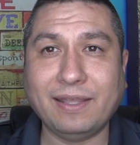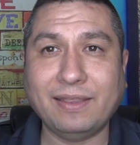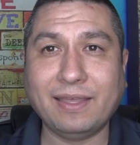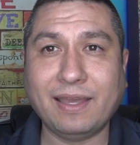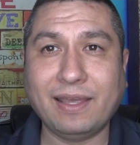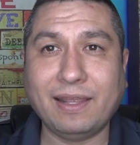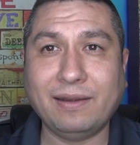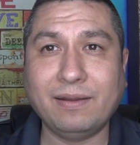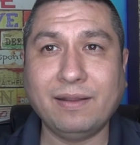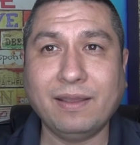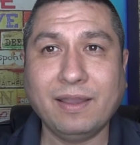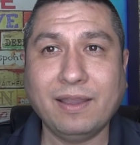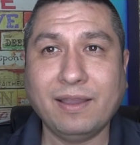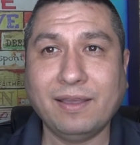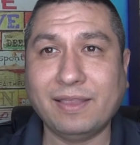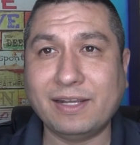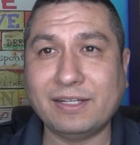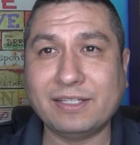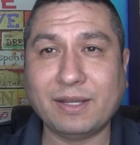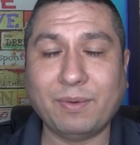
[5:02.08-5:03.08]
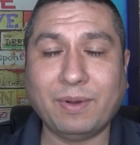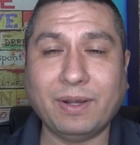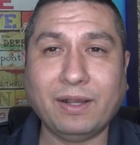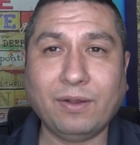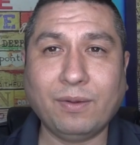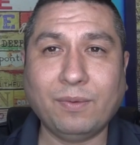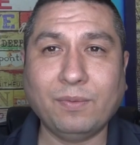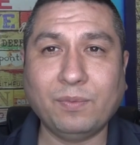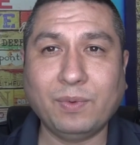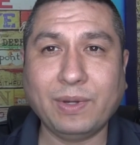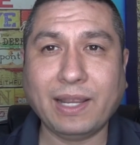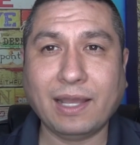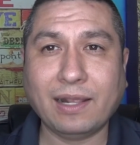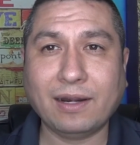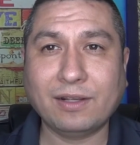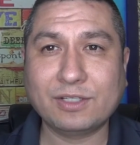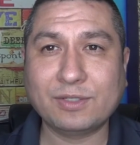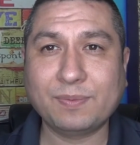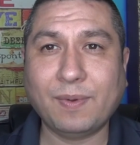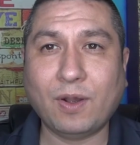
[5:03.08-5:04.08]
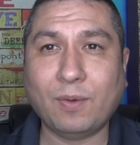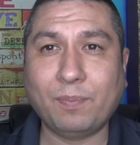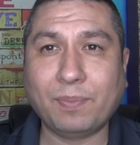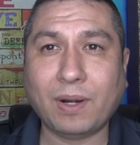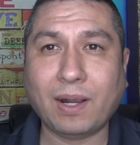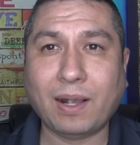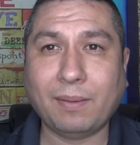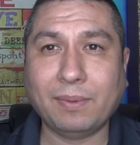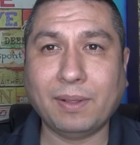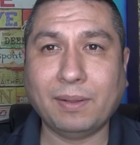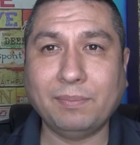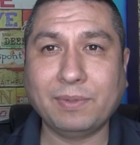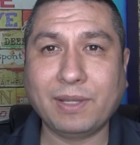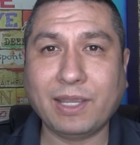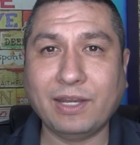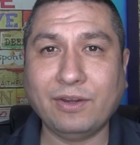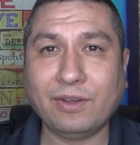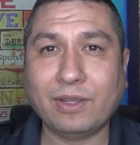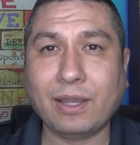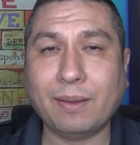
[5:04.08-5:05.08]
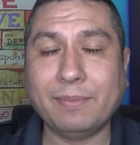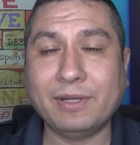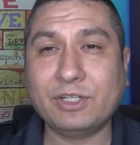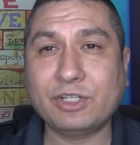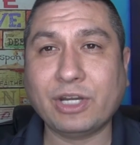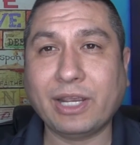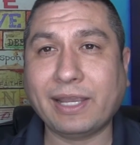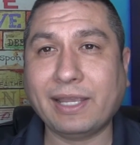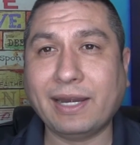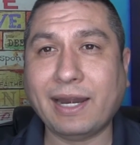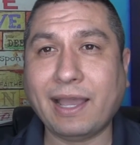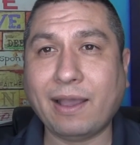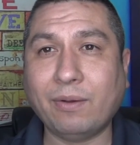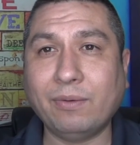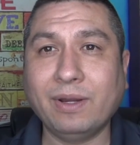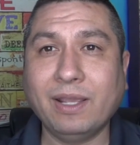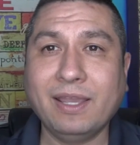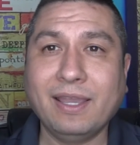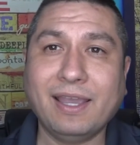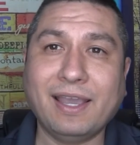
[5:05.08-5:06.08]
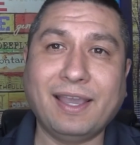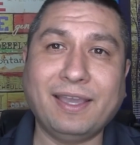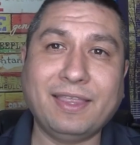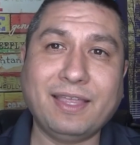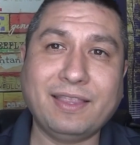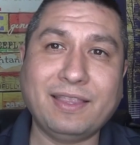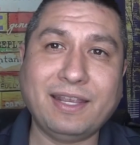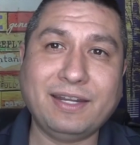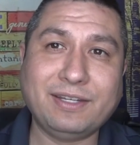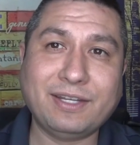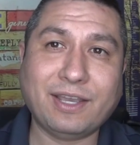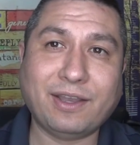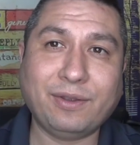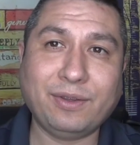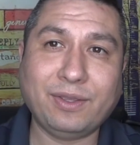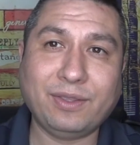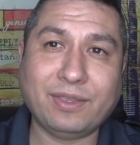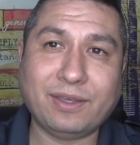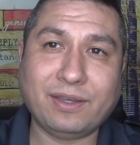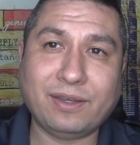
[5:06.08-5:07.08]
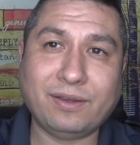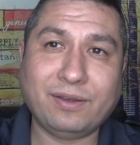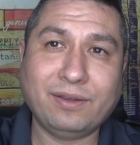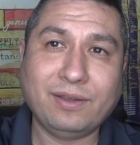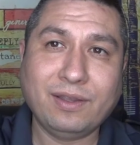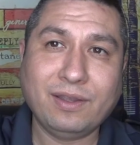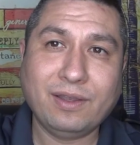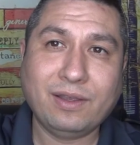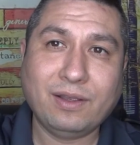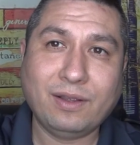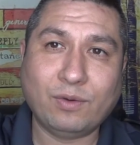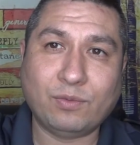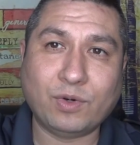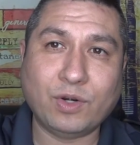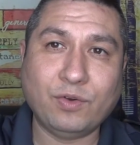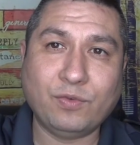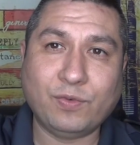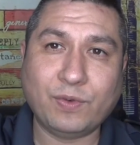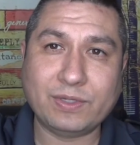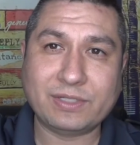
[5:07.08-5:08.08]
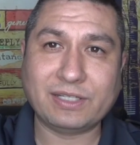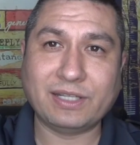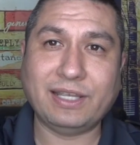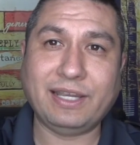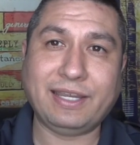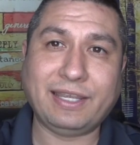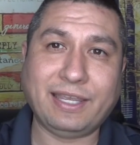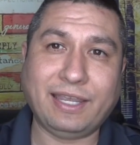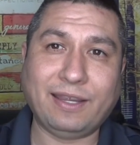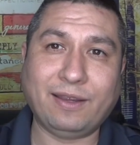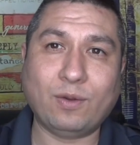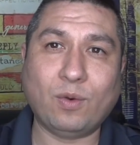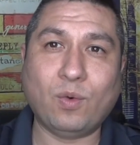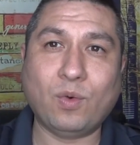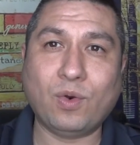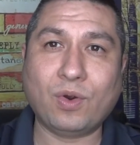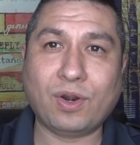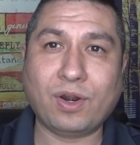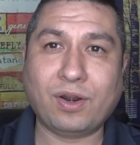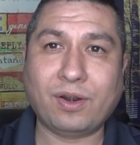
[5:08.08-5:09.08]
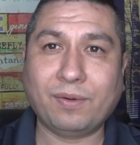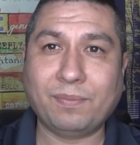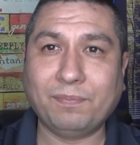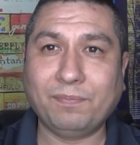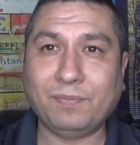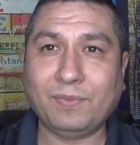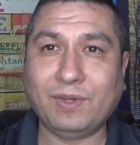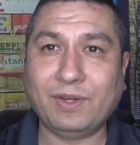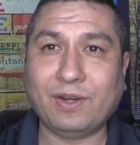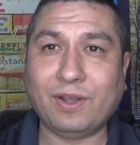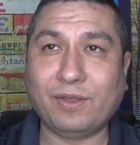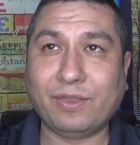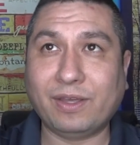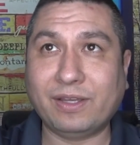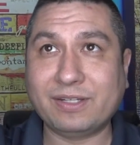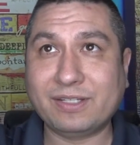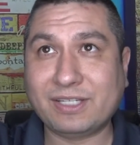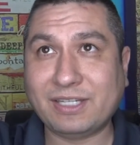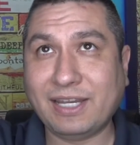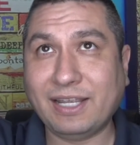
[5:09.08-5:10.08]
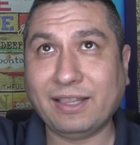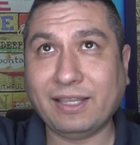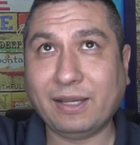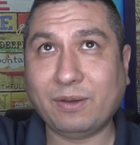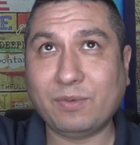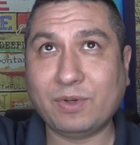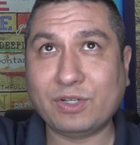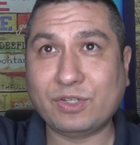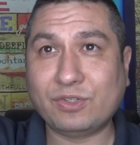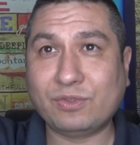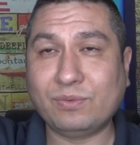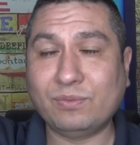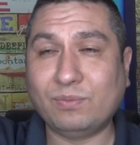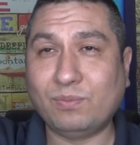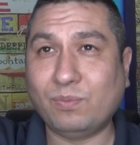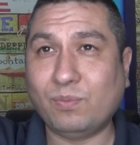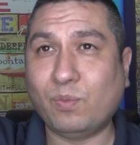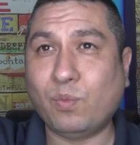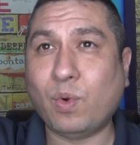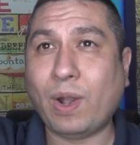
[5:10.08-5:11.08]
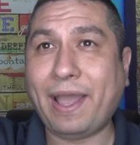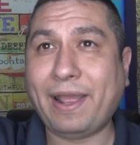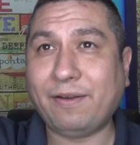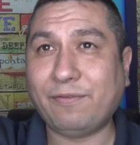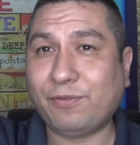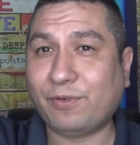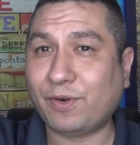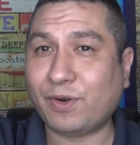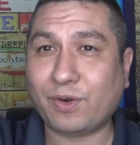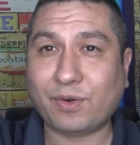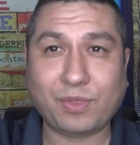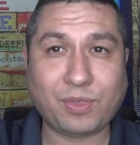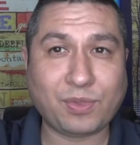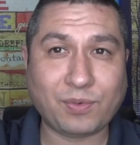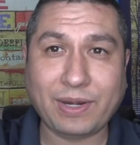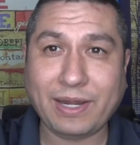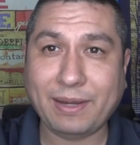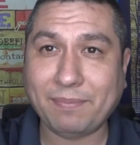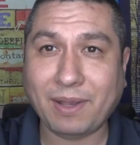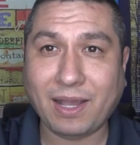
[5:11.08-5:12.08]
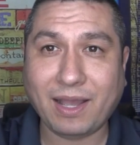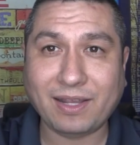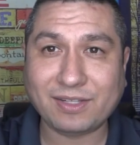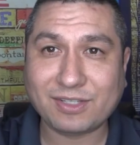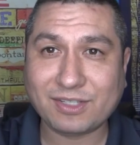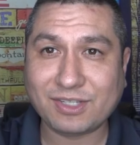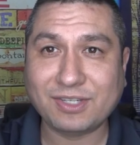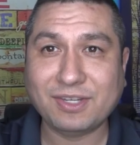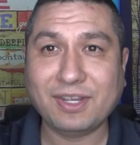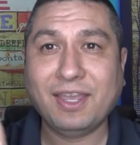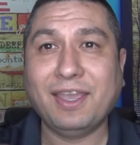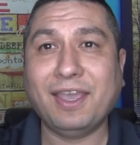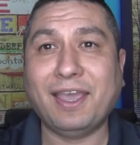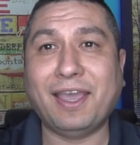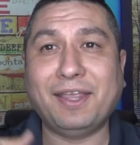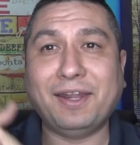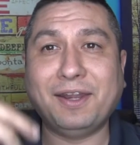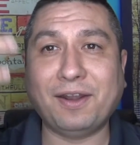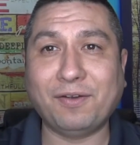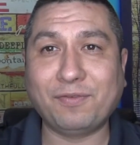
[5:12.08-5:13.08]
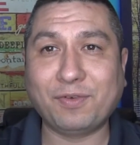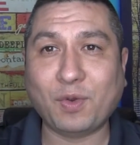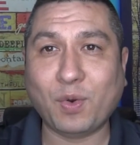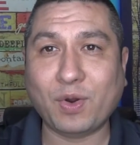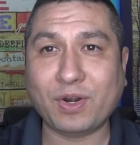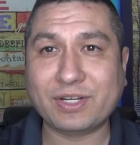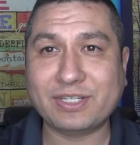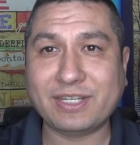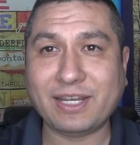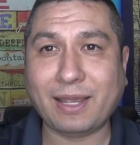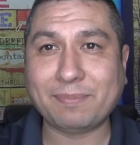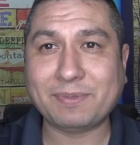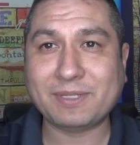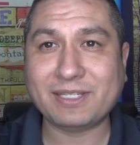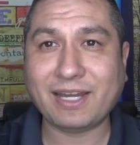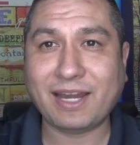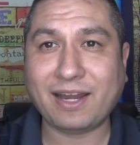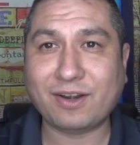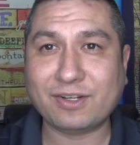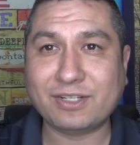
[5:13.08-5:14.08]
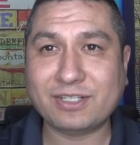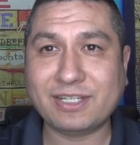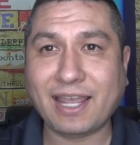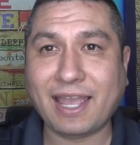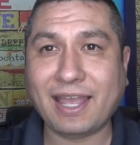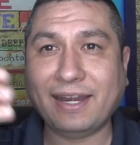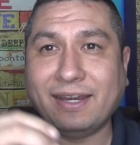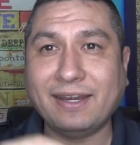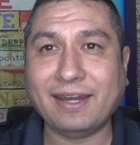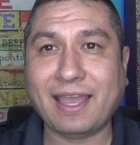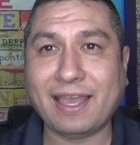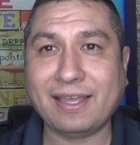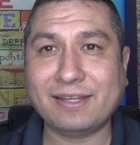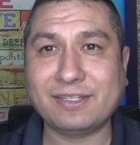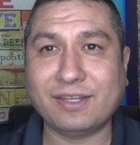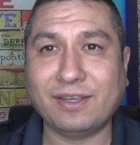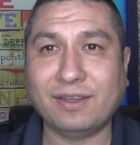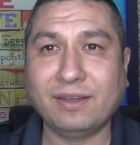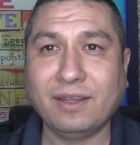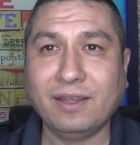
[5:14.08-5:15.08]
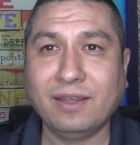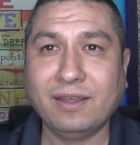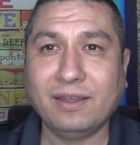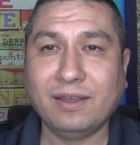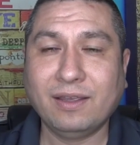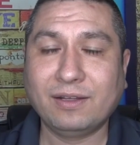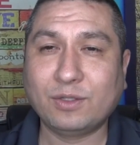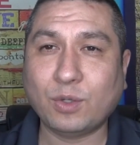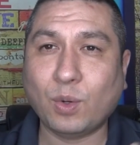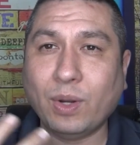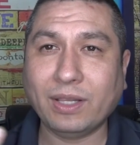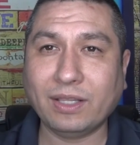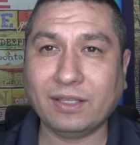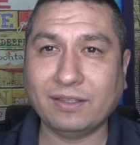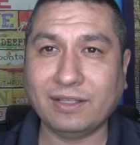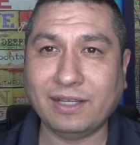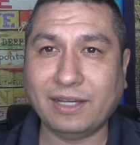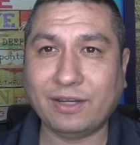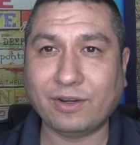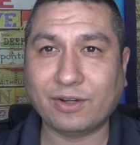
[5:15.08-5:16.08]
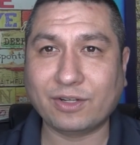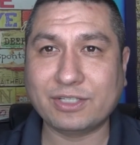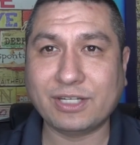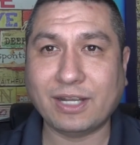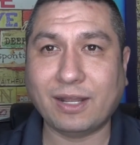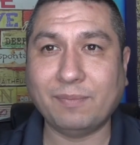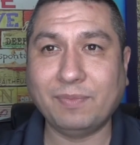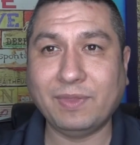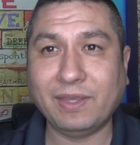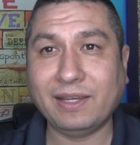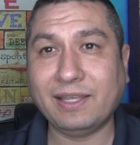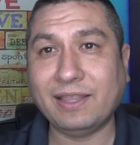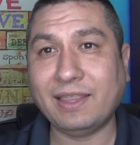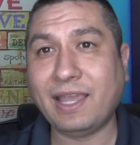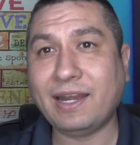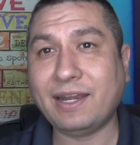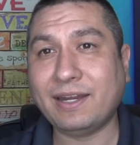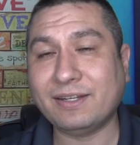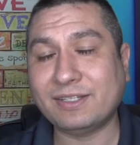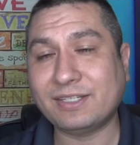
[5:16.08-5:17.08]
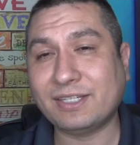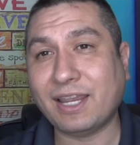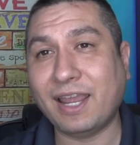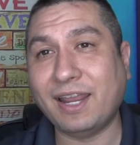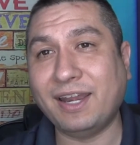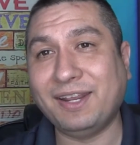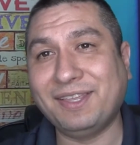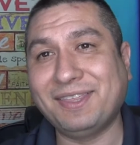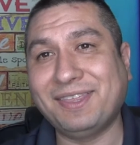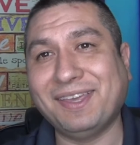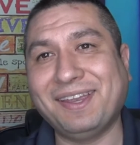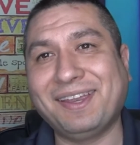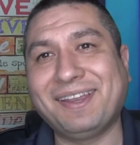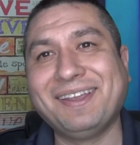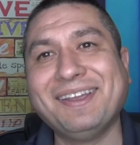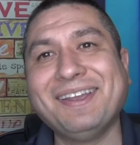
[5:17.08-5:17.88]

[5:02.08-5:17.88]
then they say, well, we got a small problem, can you come and check it out? And then they tell you the roof was leaking, or the ceiling was wet for 3 months, and of course the upstairs tenant has a toilet leak or something, and they didn't say anything.